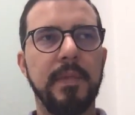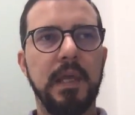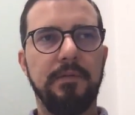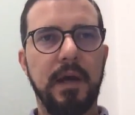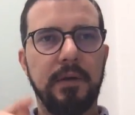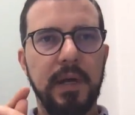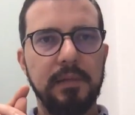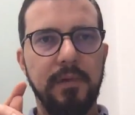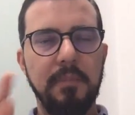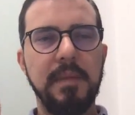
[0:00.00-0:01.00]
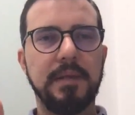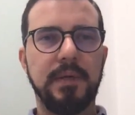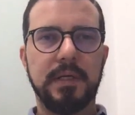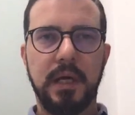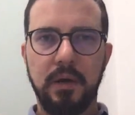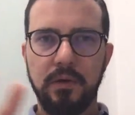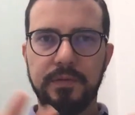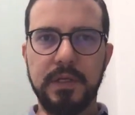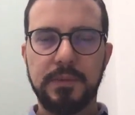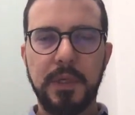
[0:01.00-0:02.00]
if I create one metrics out of
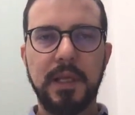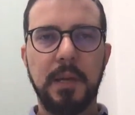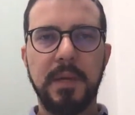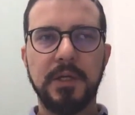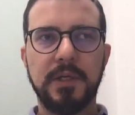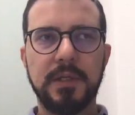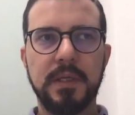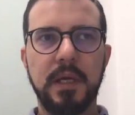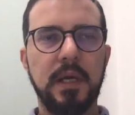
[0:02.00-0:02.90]
these 3 dimensions,